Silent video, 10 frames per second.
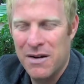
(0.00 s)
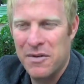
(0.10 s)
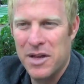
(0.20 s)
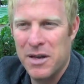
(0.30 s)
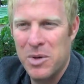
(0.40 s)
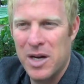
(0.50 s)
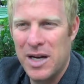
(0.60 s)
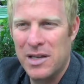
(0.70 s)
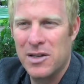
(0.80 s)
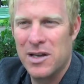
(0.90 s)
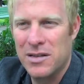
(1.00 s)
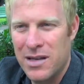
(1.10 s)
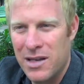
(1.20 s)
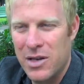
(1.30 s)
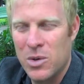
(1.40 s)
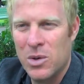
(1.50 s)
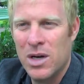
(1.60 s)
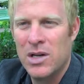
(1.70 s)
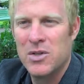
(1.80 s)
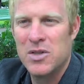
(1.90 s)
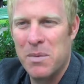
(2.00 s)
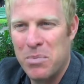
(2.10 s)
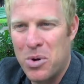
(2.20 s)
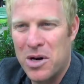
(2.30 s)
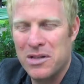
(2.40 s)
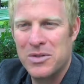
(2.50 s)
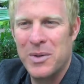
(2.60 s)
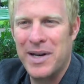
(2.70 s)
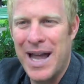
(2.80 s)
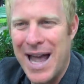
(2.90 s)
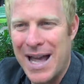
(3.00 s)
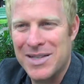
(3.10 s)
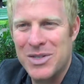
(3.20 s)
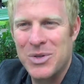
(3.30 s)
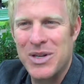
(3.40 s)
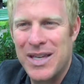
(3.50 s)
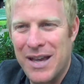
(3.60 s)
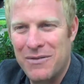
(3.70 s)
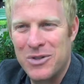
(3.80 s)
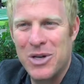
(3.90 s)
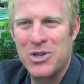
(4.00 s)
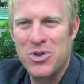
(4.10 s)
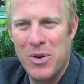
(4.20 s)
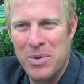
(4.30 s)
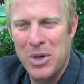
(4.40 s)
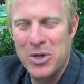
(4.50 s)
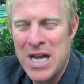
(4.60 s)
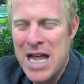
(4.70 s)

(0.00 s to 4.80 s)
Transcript: for the community to continue to support, to enhance, to give, to contribute.